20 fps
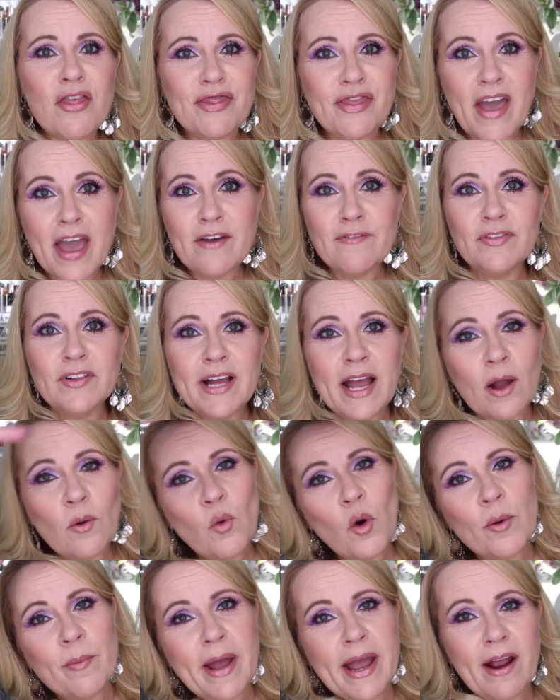Thankfully, I
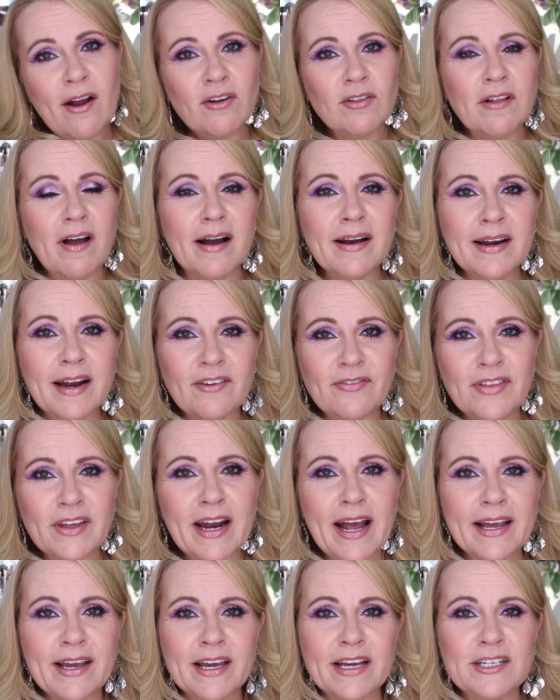wore my hair long enough that
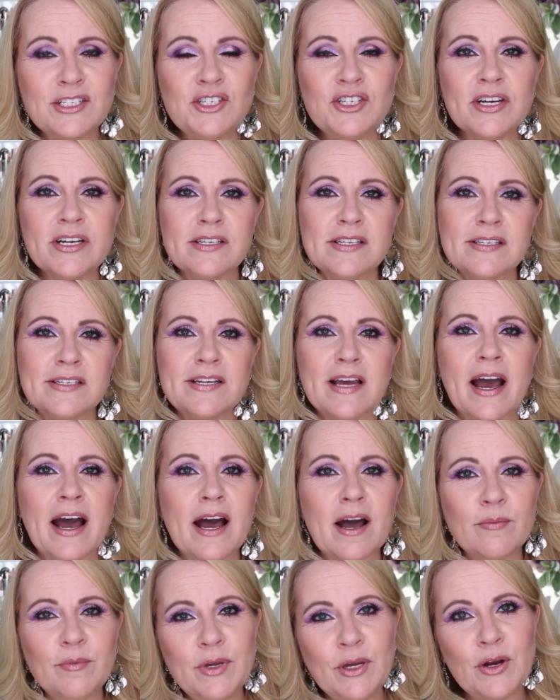I could just,
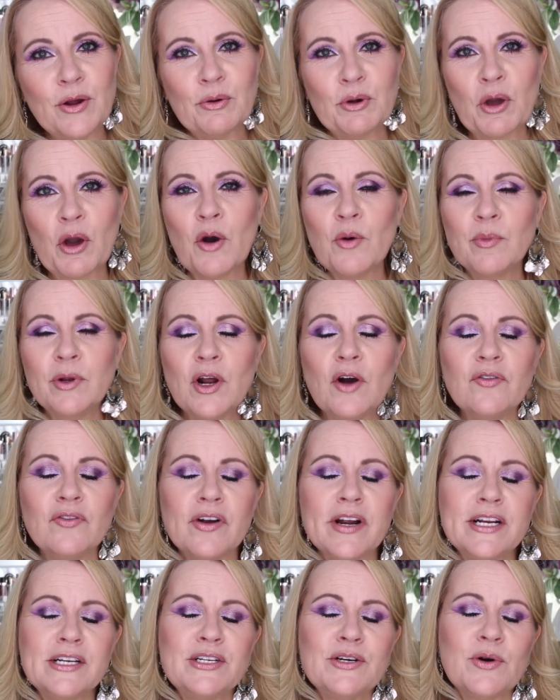um, you know, comb it over
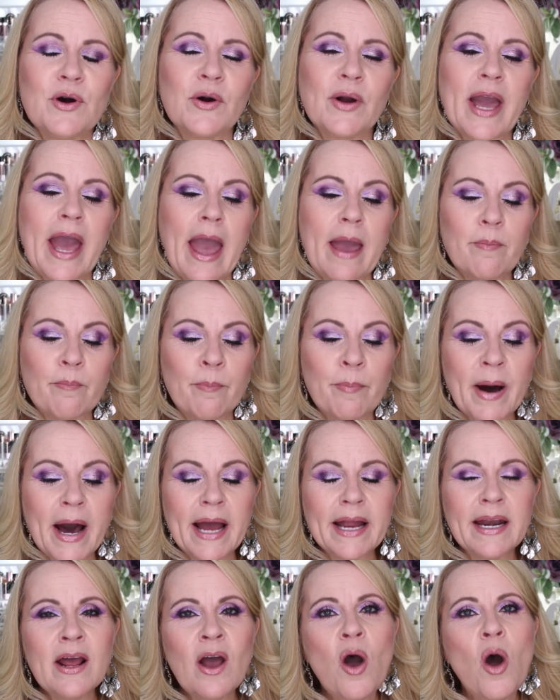and do okay.
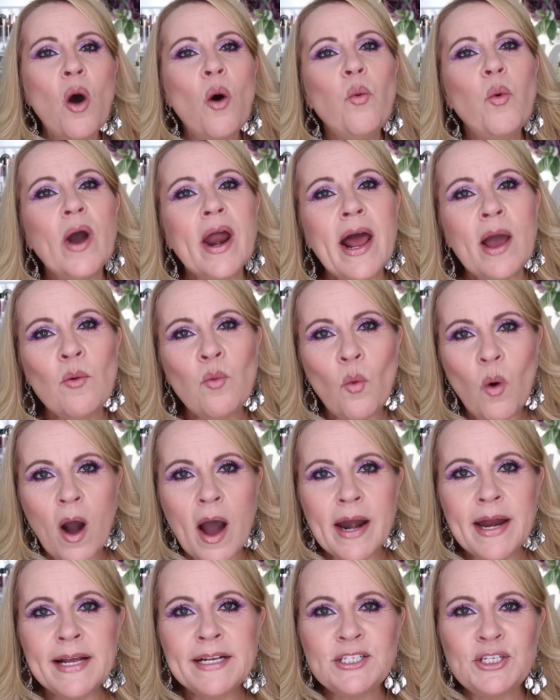But what I
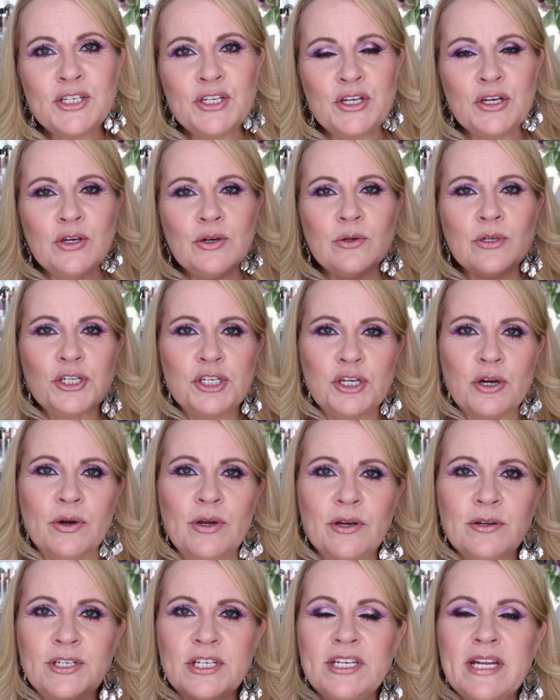wanted to show
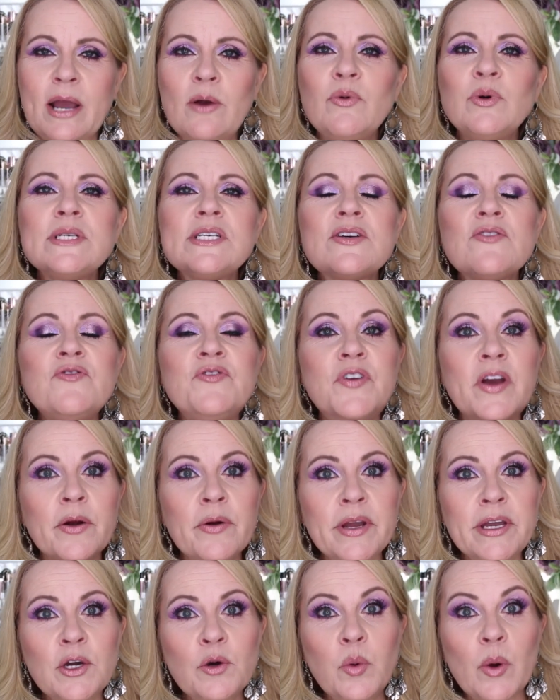you today was a
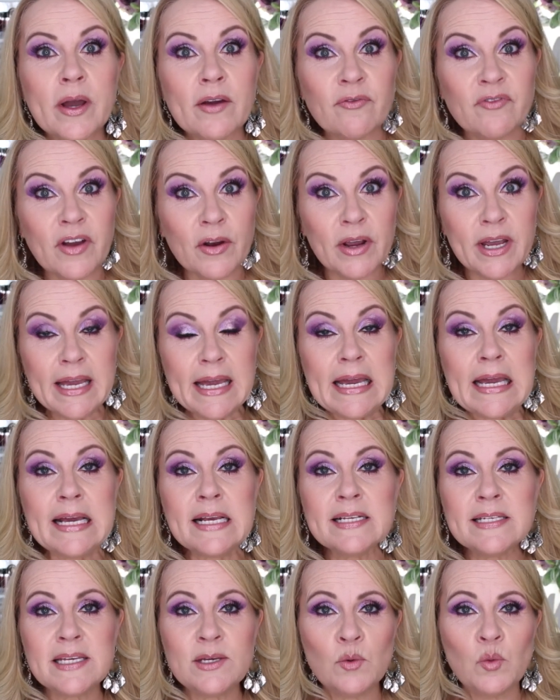very quick, very
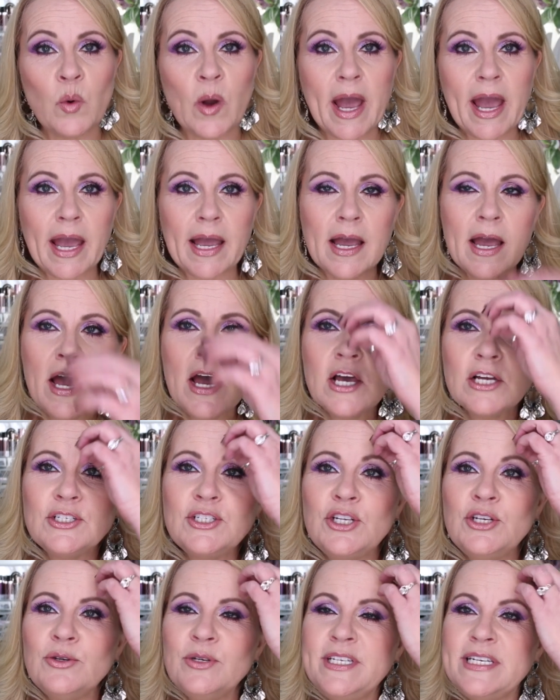easy way
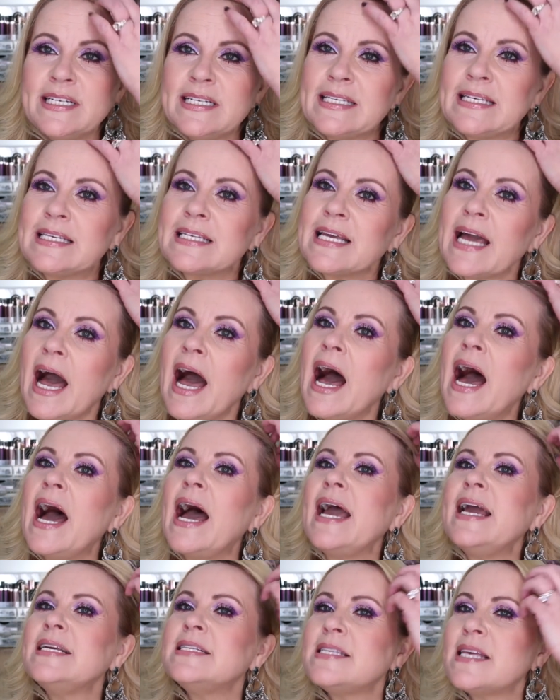to
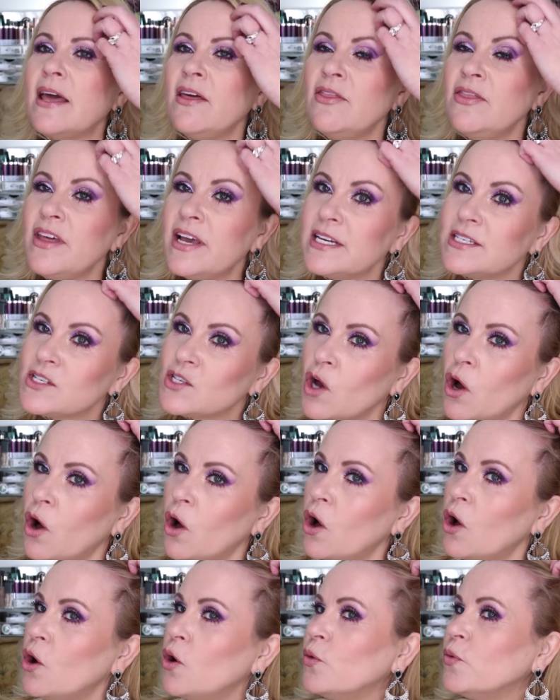disguise this
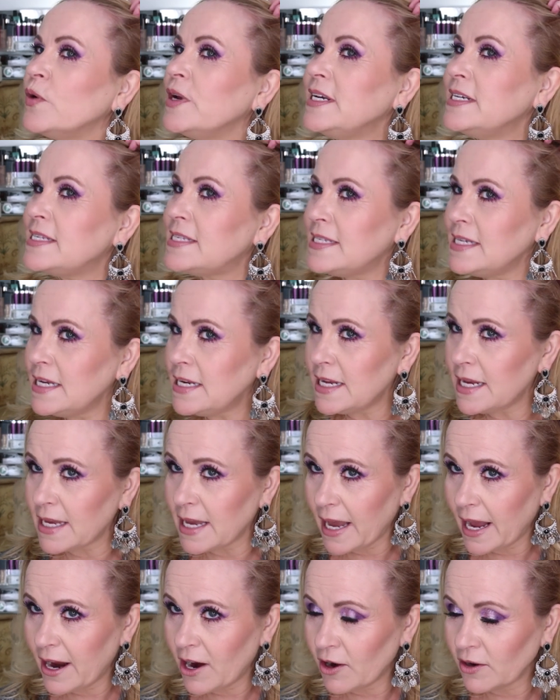whole
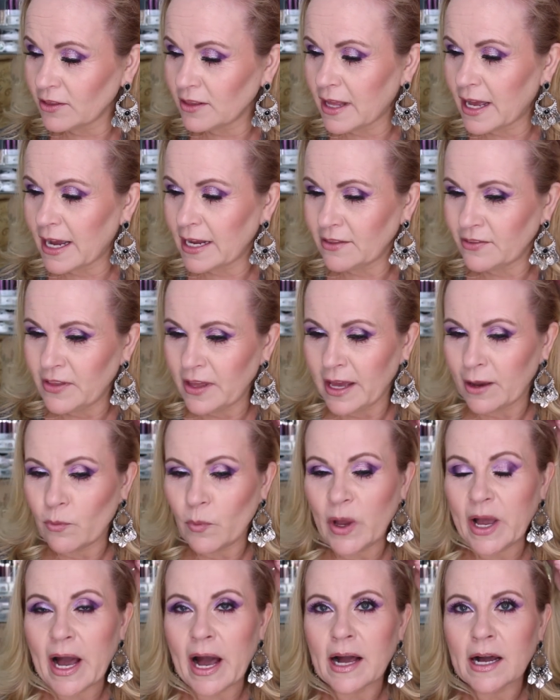receding hairline thing
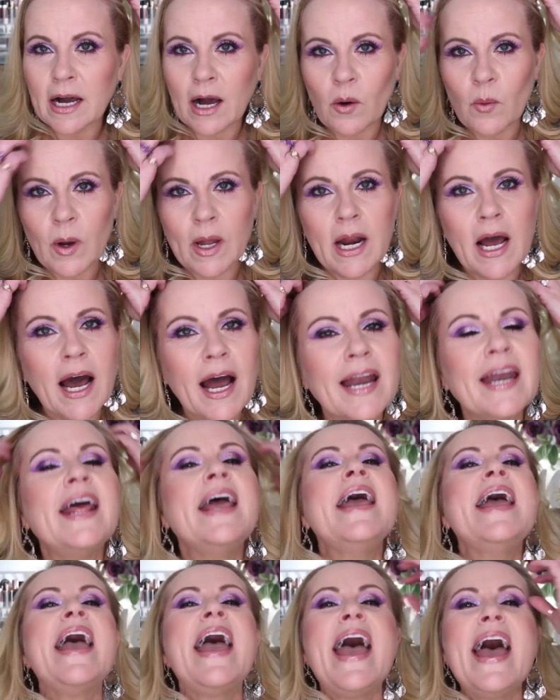we got going on.
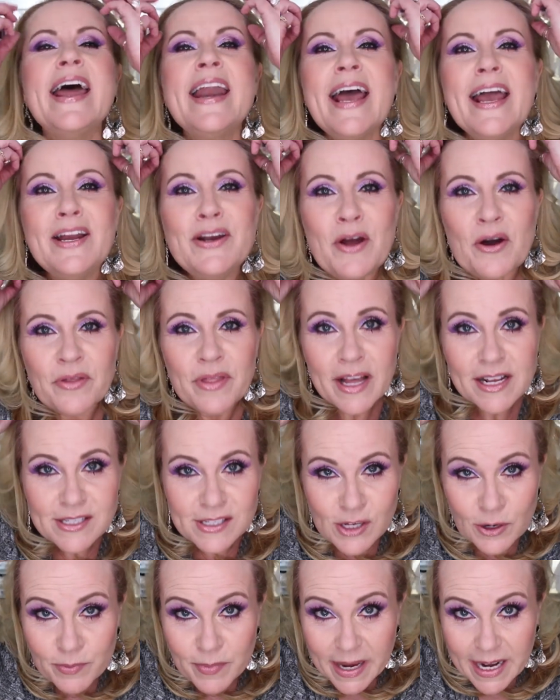And I know that
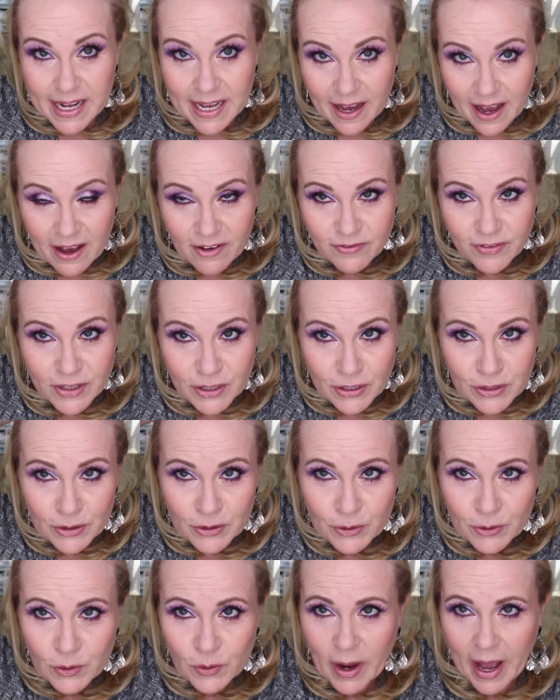so many of
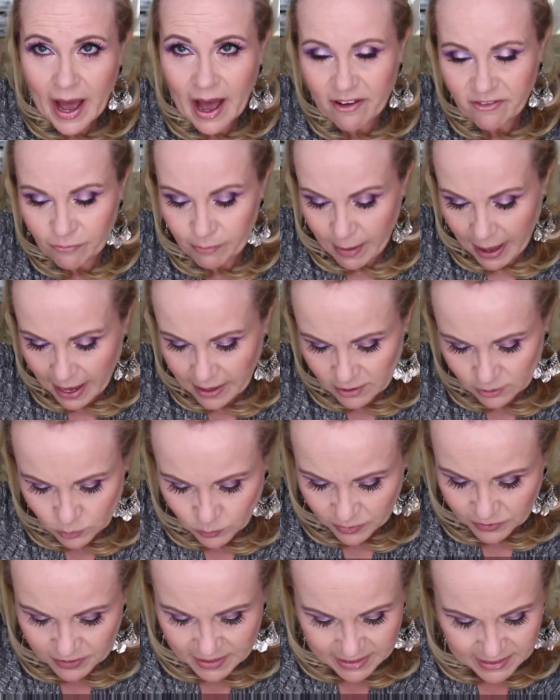you have battled
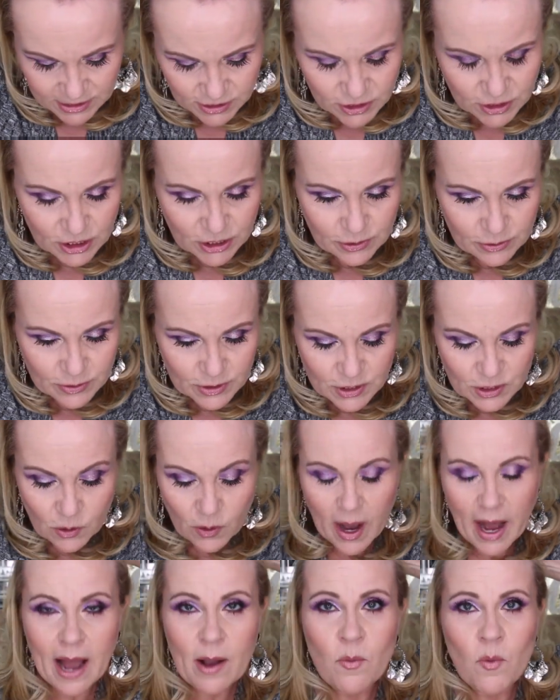with this too.
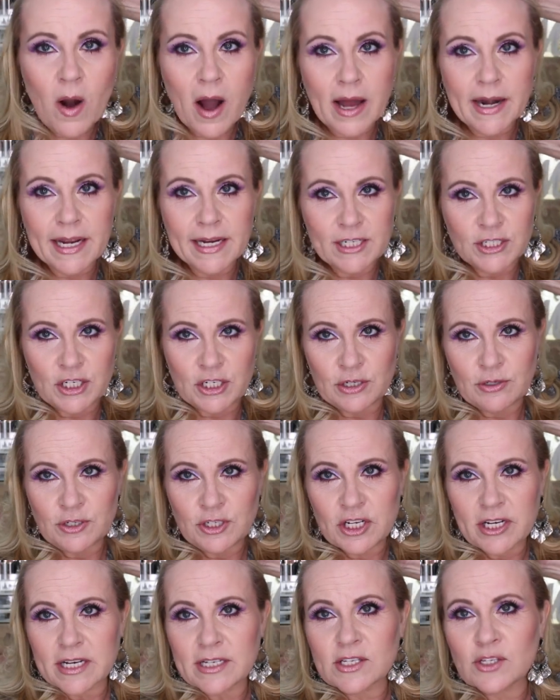So I wanted to
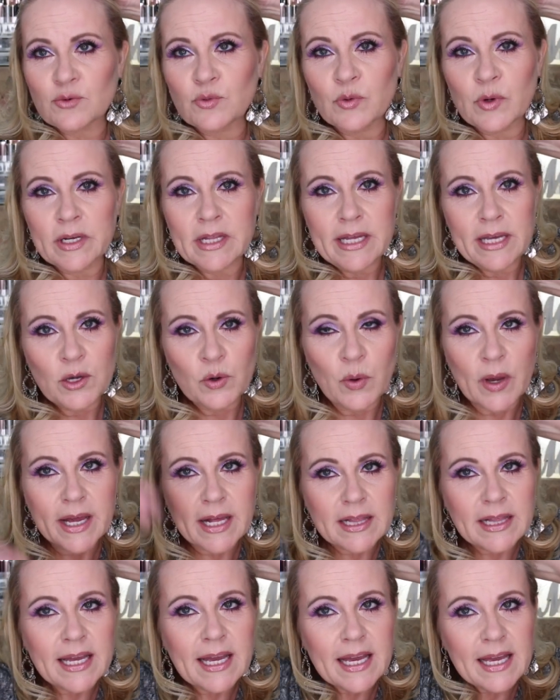just really
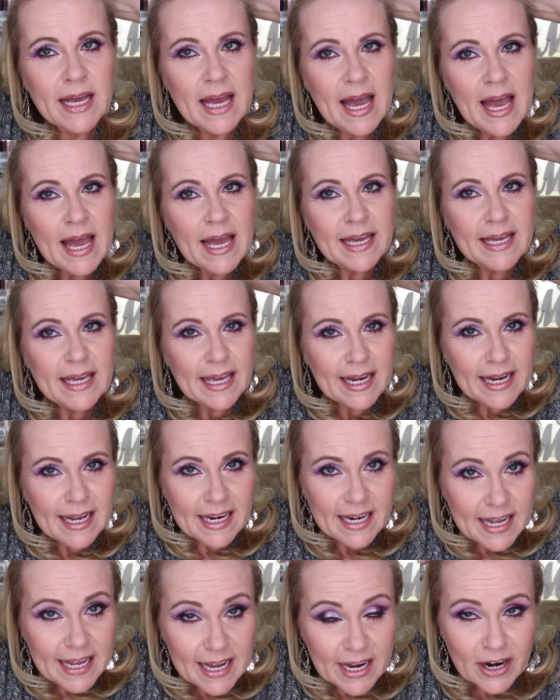quickly get
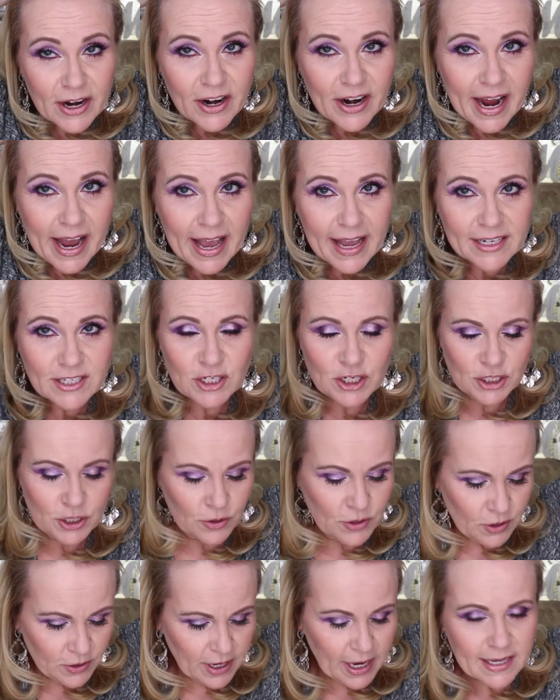in here and show
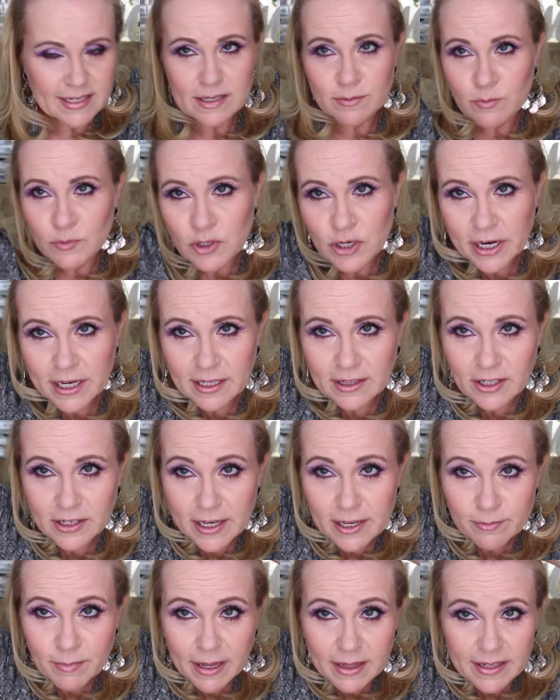you guys. I'm trying to
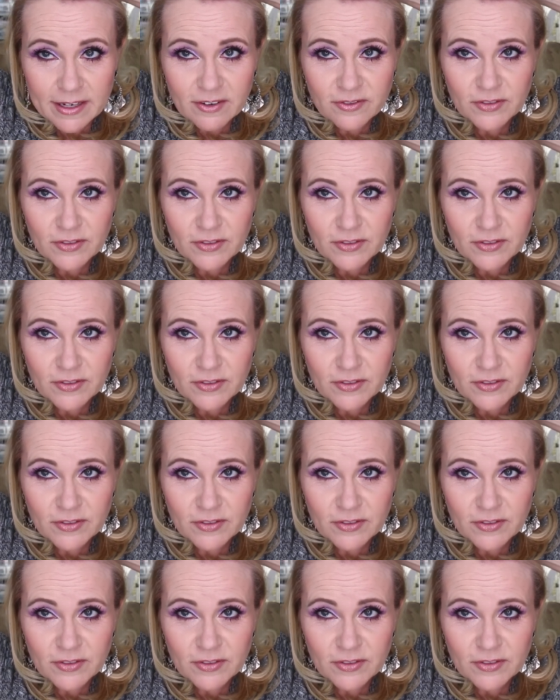look in my little